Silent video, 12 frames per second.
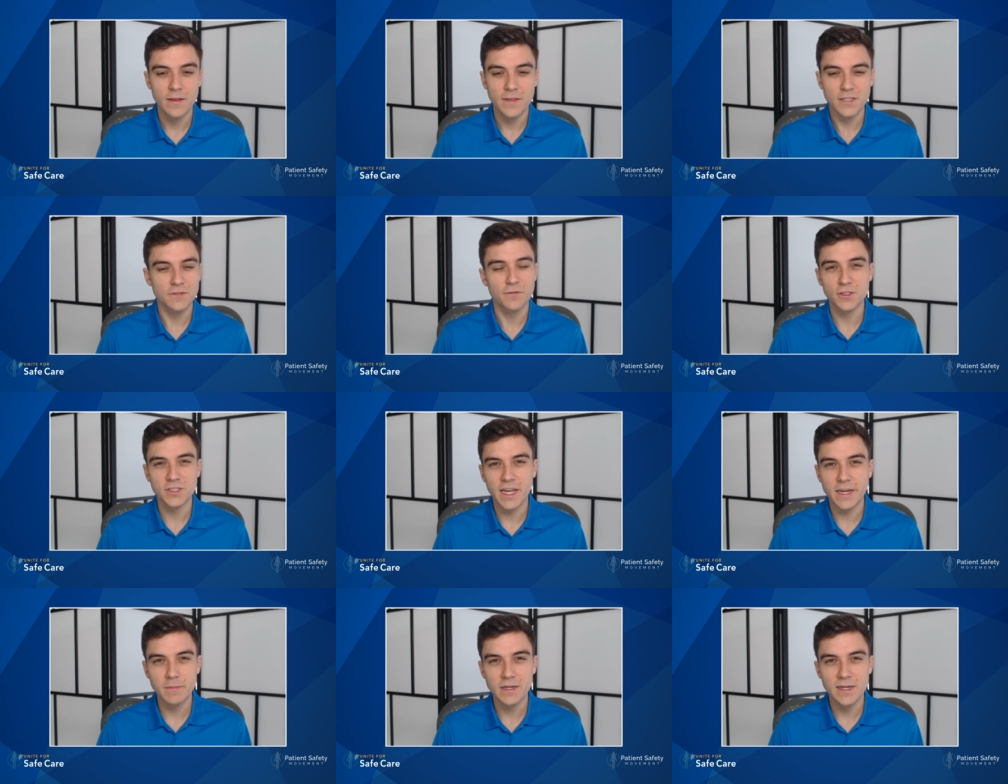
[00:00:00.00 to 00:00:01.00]
This first
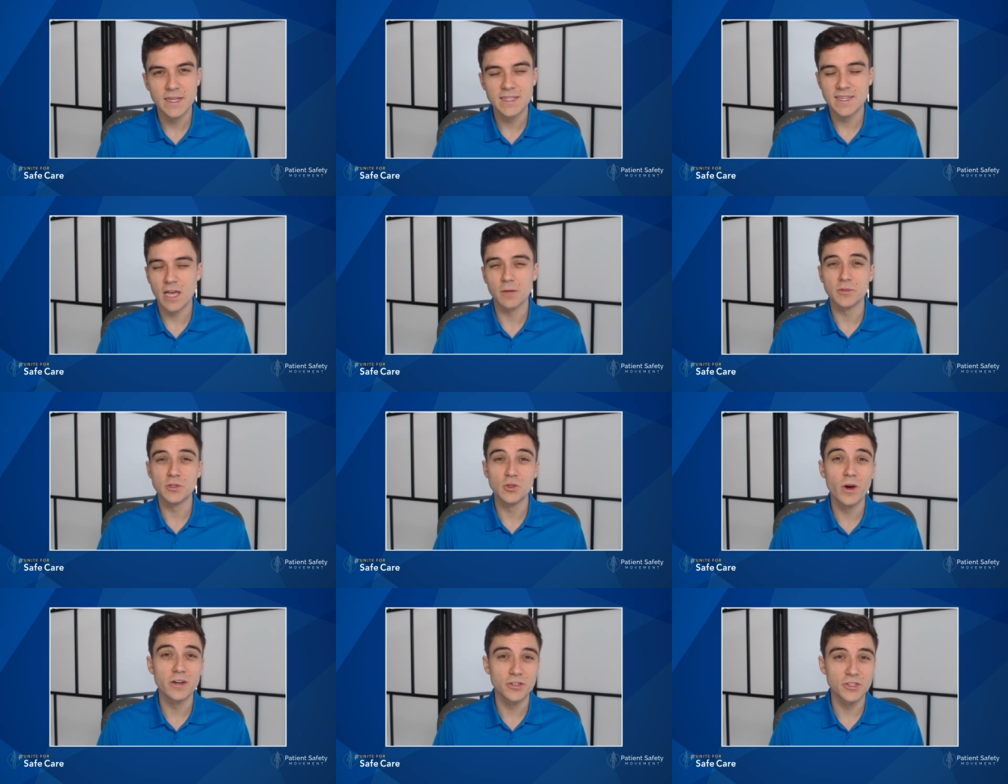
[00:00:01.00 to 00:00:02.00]
segment is to help
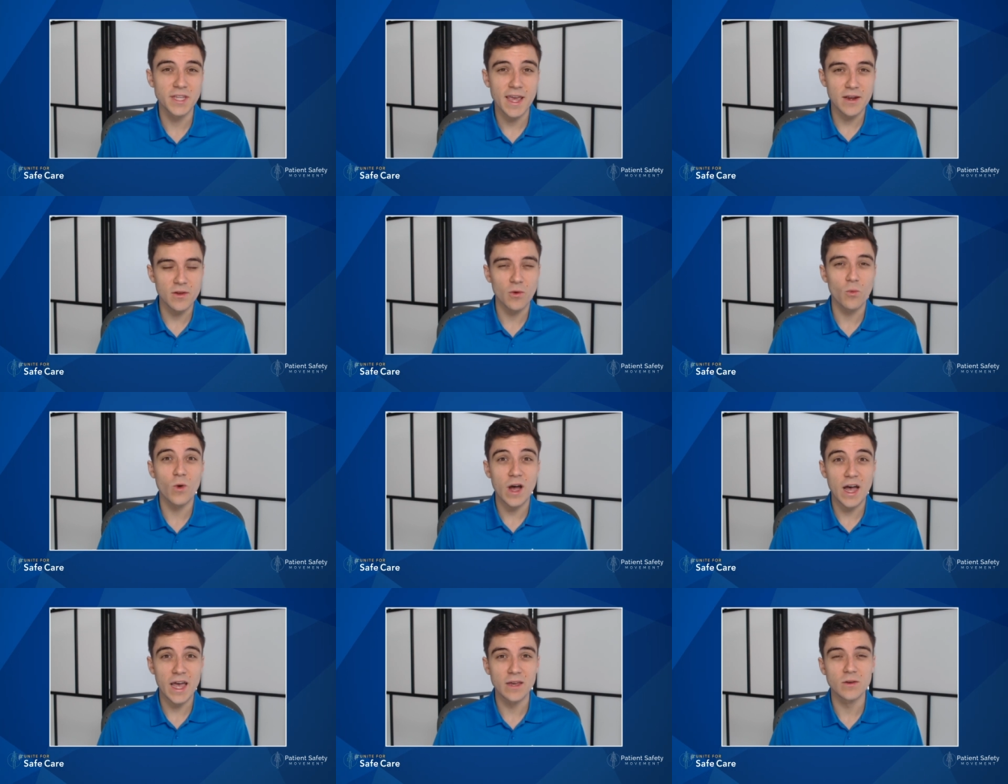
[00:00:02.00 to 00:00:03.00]
you understand
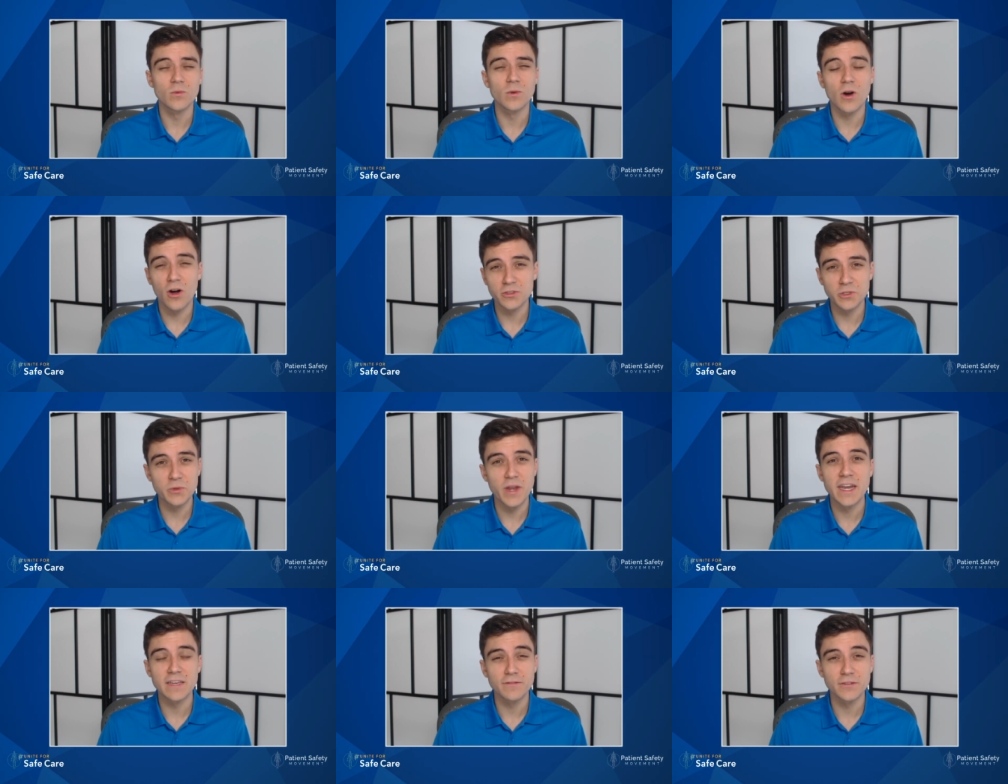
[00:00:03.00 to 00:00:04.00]
why we're all
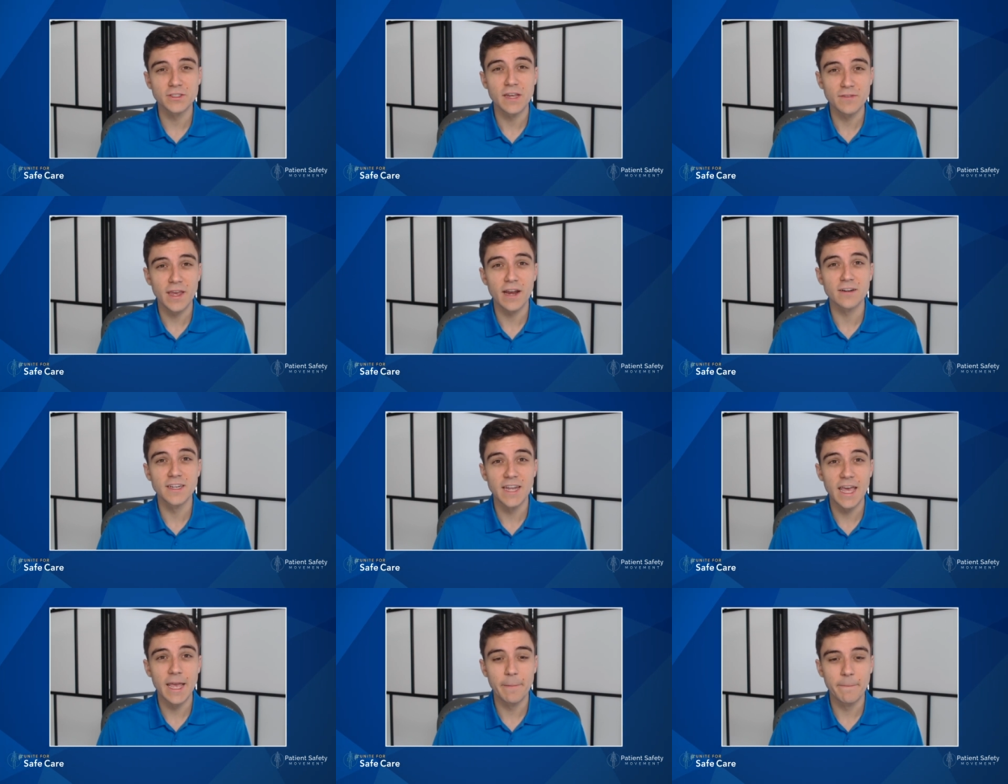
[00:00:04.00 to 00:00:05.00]
uniting for safe care
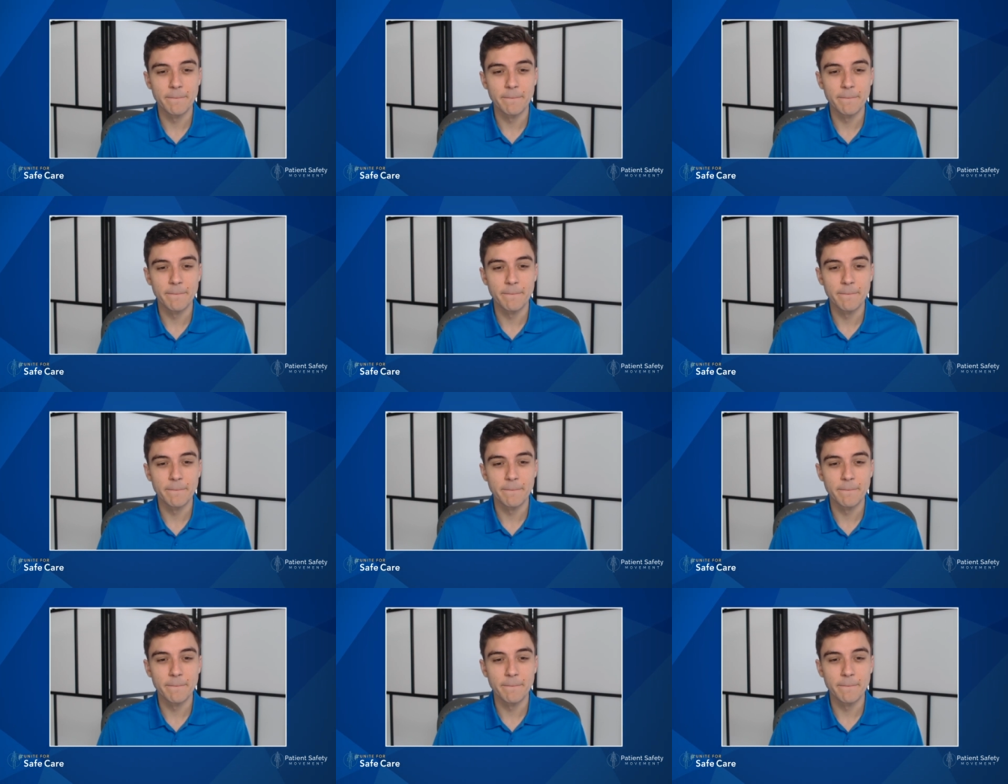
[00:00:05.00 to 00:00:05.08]
today.